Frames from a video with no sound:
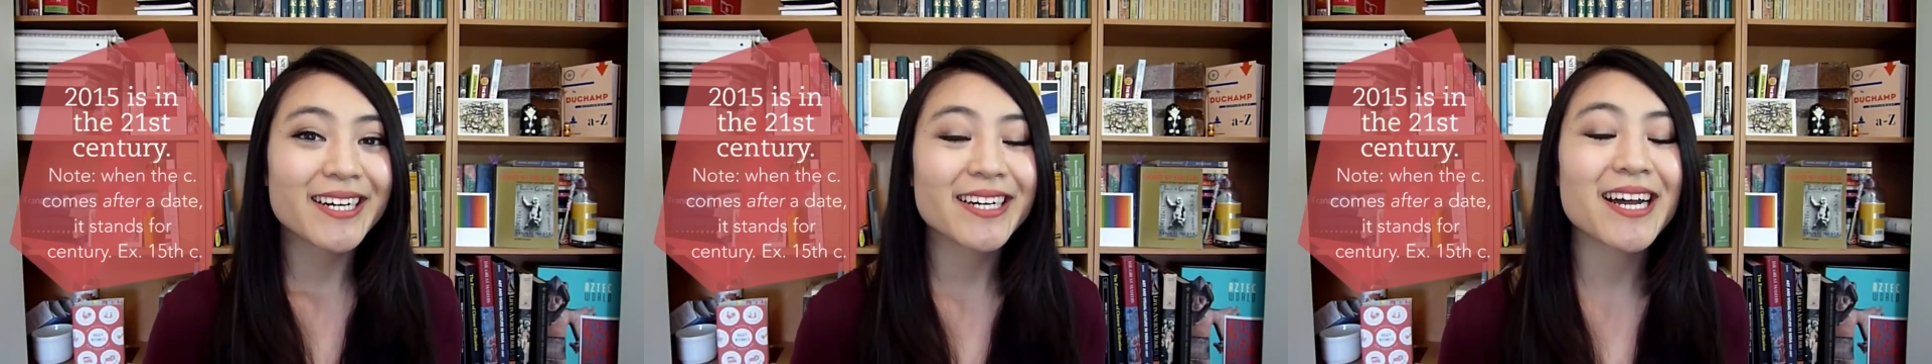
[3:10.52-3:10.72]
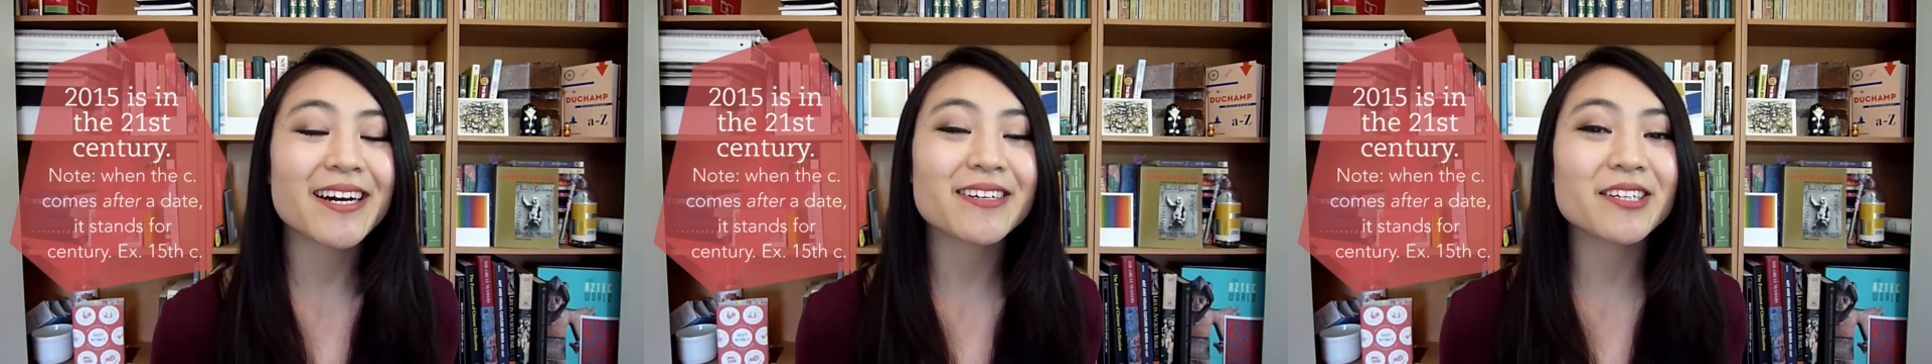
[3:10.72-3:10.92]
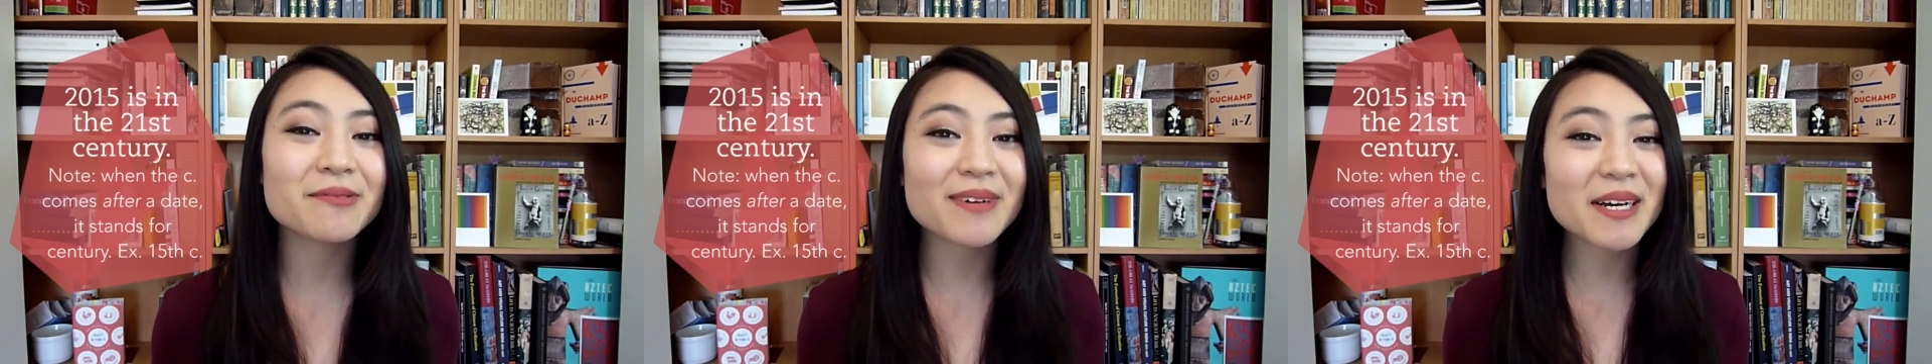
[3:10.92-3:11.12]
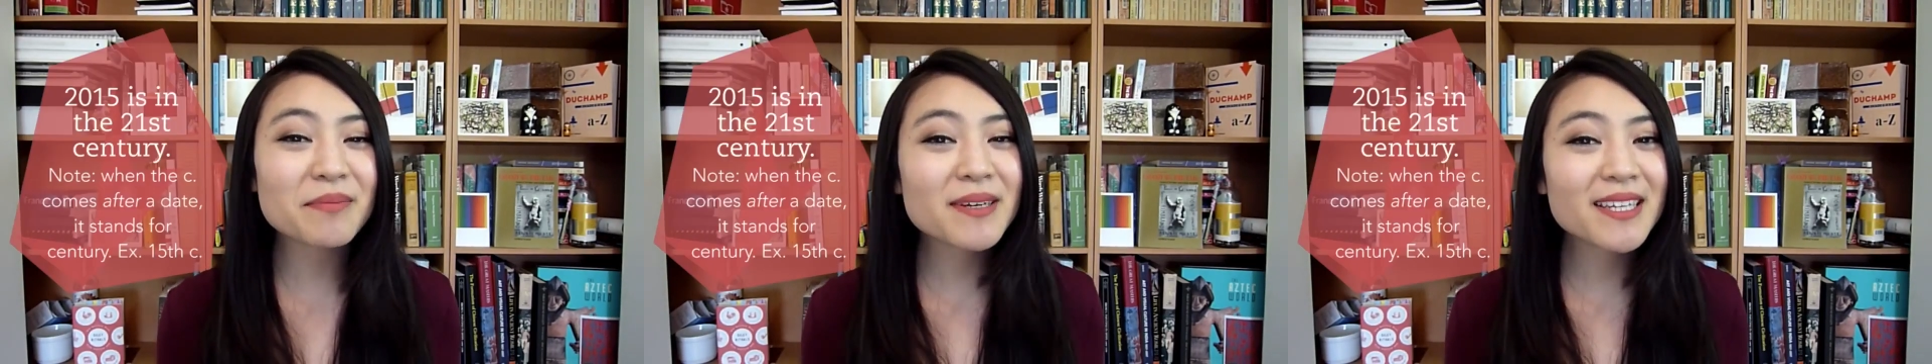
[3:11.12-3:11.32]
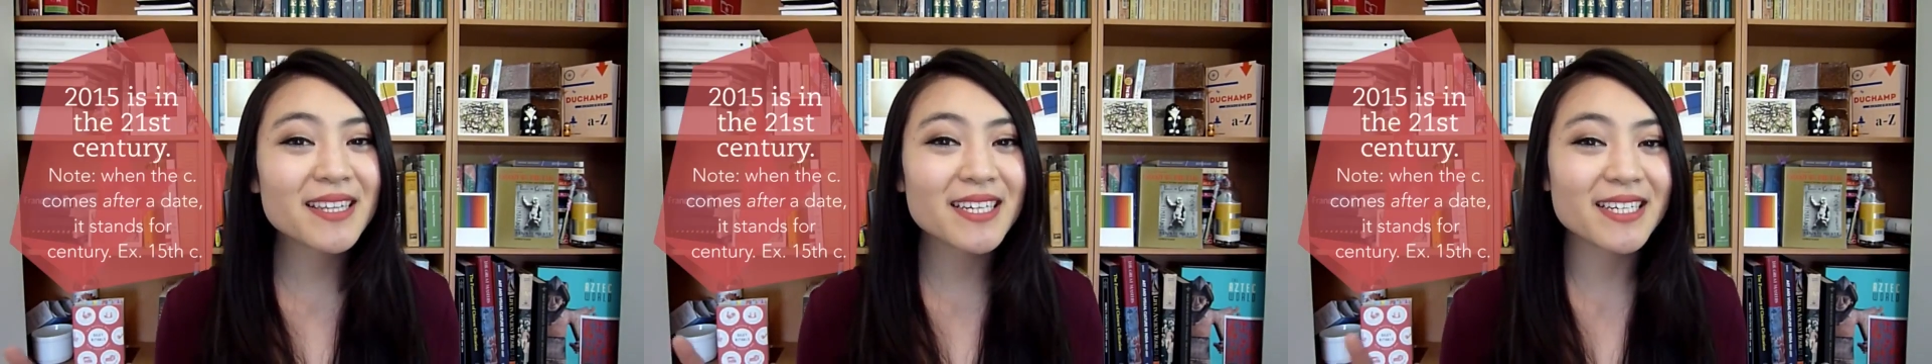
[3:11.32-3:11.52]
Now, you might
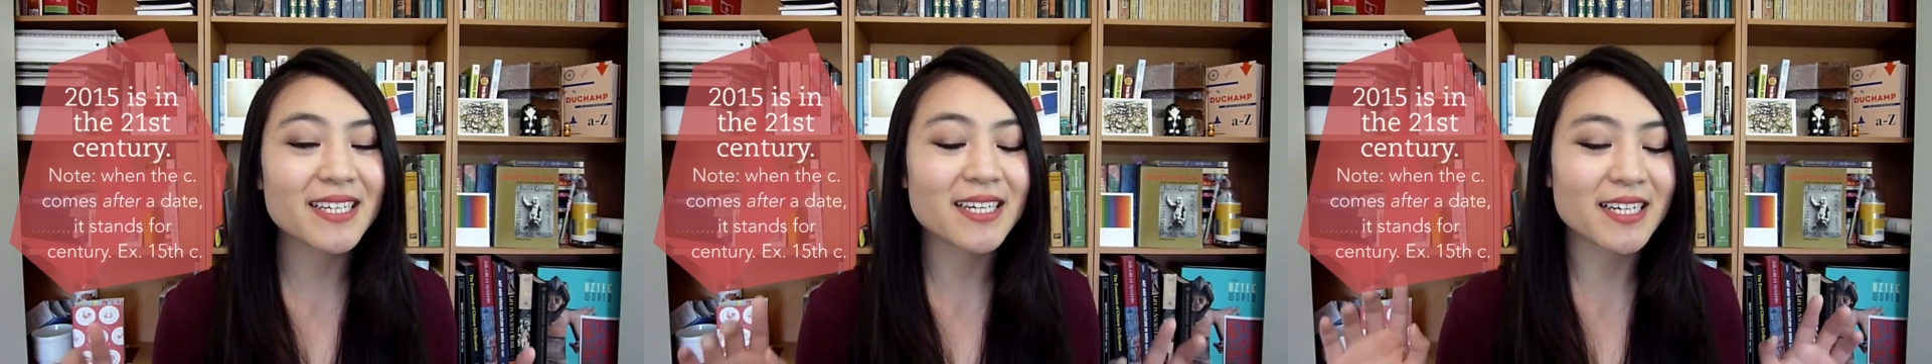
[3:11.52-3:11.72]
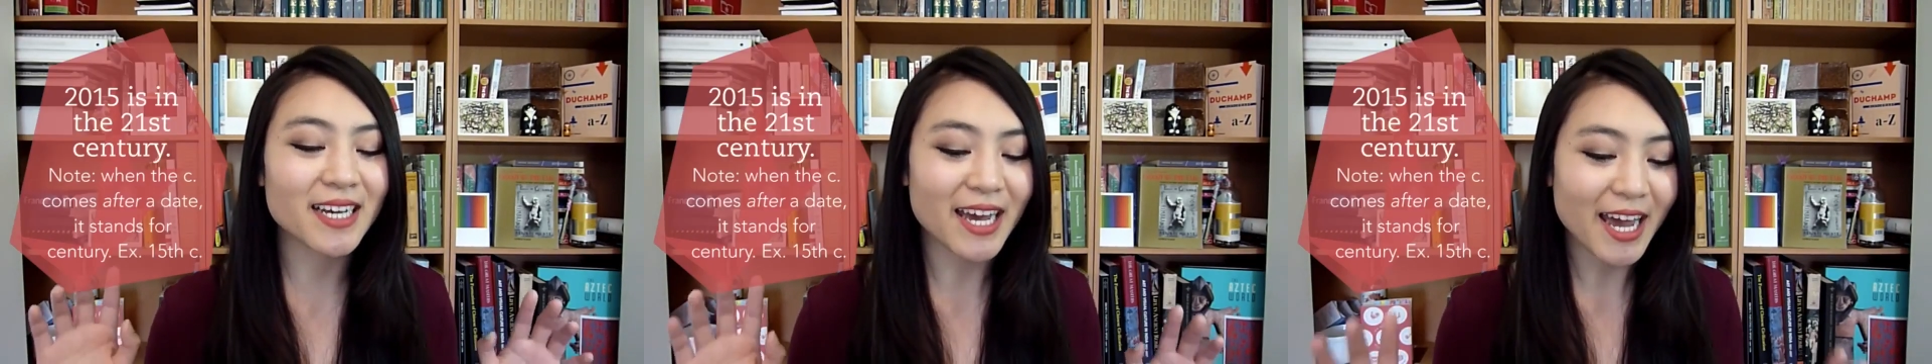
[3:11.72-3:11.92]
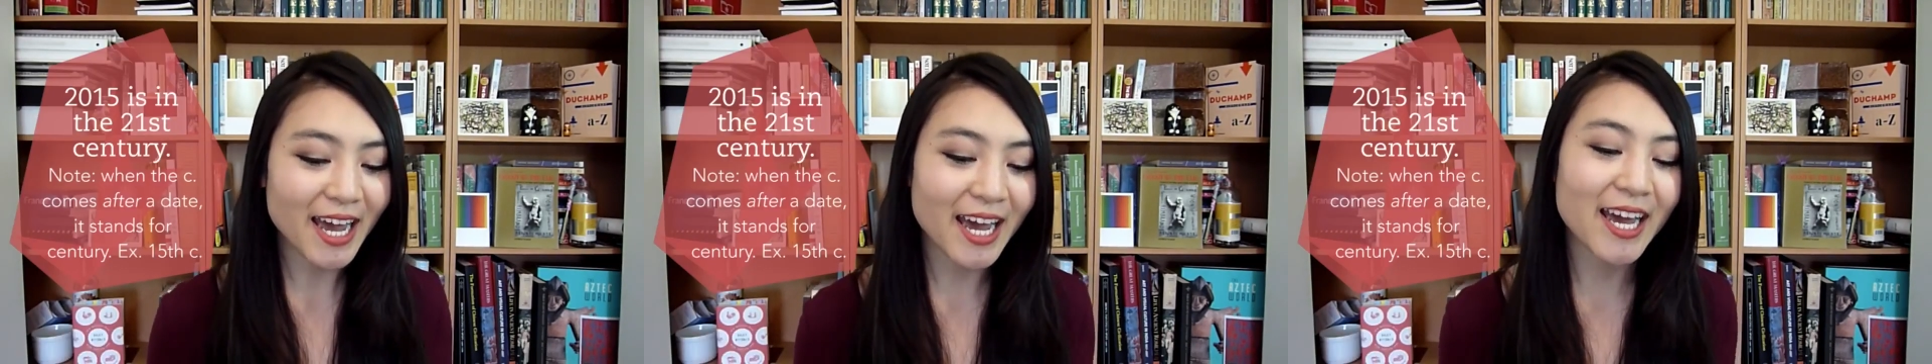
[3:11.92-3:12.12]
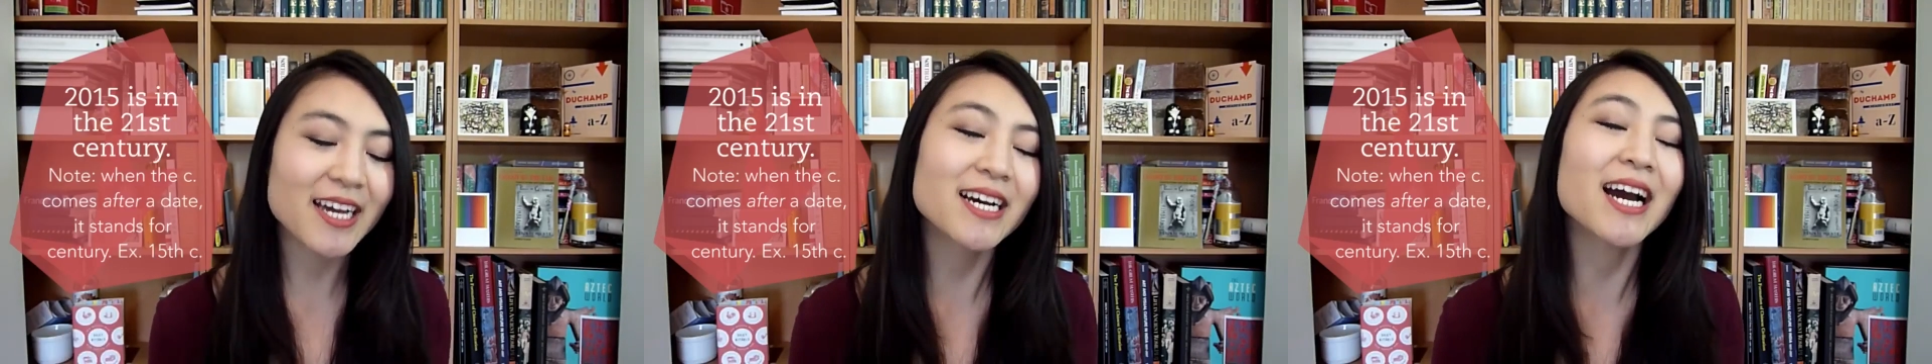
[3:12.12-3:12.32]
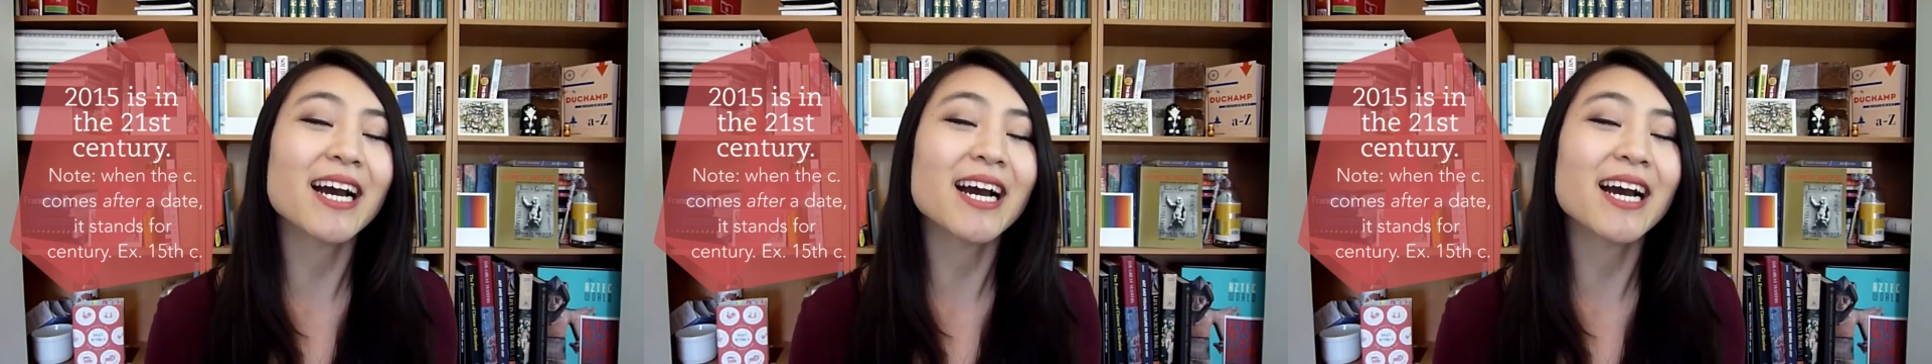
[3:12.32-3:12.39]
be thinking, hey,